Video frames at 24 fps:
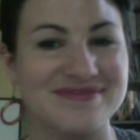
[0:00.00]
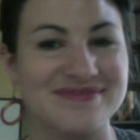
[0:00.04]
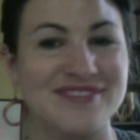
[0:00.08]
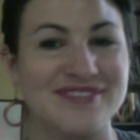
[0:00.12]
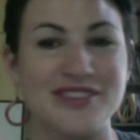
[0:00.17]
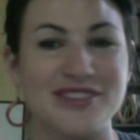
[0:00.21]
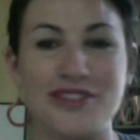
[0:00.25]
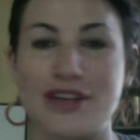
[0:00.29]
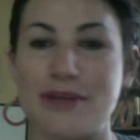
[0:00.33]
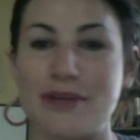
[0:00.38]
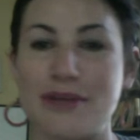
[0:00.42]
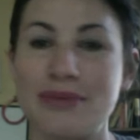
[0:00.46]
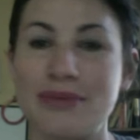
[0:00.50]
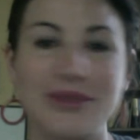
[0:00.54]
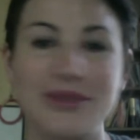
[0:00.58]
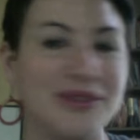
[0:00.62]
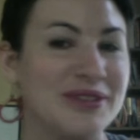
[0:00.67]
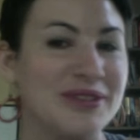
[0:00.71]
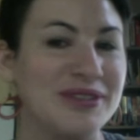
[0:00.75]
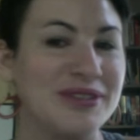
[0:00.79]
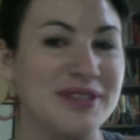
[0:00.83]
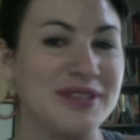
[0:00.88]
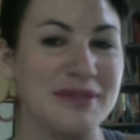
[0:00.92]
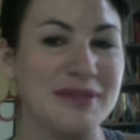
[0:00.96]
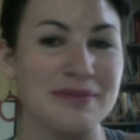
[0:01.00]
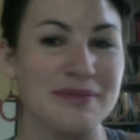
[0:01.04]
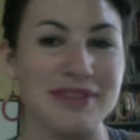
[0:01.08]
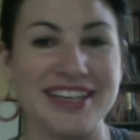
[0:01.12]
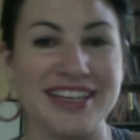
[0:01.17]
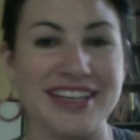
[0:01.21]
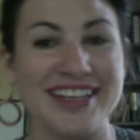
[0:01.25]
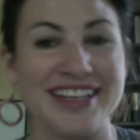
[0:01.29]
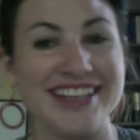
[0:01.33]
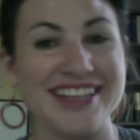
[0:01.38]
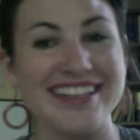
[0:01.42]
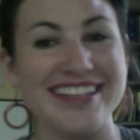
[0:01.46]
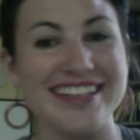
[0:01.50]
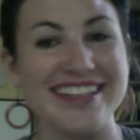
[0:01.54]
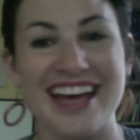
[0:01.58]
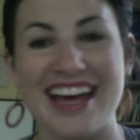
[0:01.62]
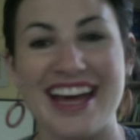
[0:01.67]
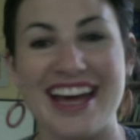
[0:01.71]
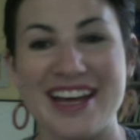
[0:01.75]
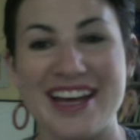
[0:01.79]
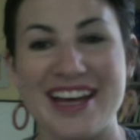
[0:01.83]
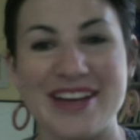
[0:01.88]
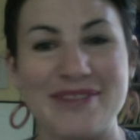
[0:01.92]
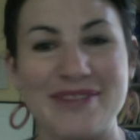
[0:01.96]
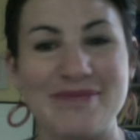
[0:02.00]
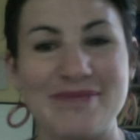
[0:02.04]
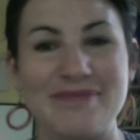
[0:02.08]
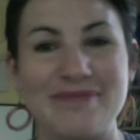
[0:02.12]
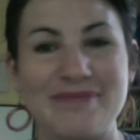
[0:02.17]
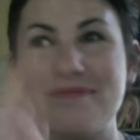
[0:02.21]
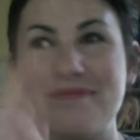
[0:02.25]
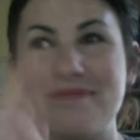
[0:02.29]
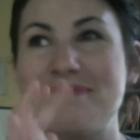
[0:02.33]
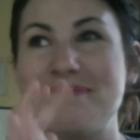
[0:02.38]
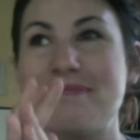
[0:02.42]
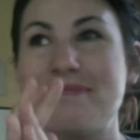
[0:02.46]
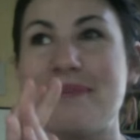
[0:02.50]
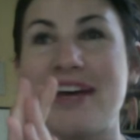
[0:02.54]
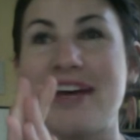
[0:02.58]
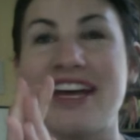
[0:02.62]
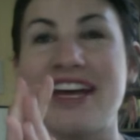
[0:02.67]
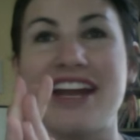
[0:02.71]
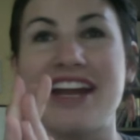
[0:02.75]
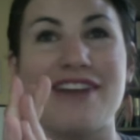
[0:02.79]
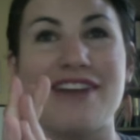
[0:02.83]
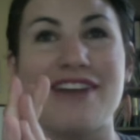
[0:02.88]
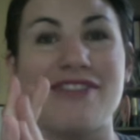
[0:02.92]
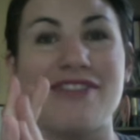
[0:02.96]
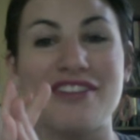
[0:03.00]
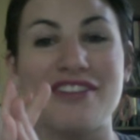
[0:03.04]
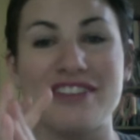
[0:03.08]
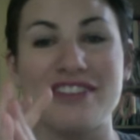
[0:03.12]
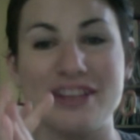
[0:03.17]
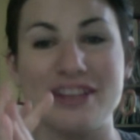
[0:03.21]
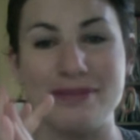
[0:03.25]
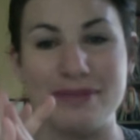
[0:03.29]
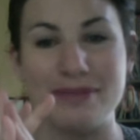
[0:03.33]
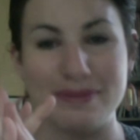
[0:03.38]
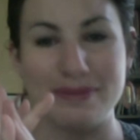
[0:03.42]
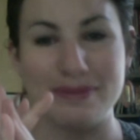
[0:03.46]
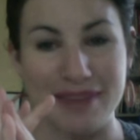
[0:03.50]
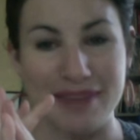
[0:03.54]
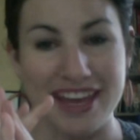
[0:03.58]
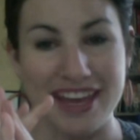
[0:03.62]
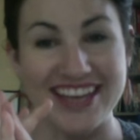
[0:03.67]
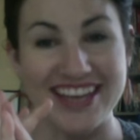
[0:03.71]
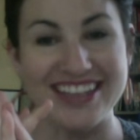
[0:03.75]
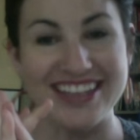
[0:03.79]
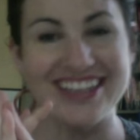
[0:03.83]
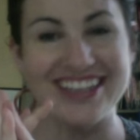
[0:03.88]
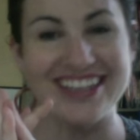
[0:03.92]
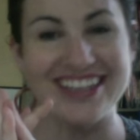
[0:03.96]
trouble or something. But I've already been paid.